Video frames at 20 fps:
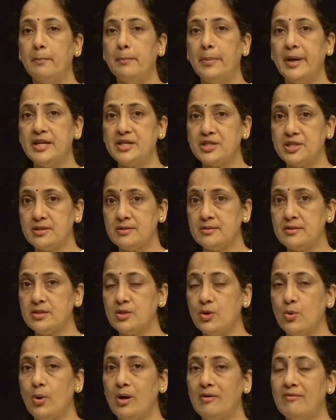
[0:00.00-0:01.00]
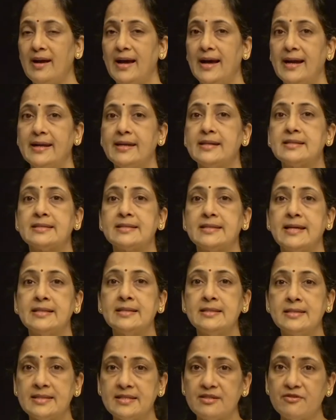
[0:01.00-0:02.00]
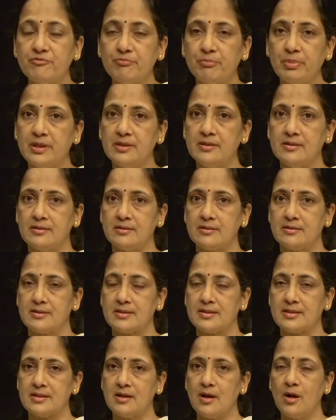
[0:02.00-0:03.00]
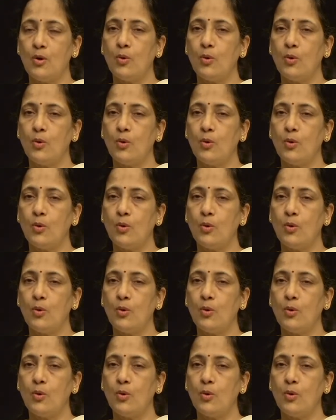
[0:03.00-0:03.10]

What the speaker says: Patients who have had extensive burns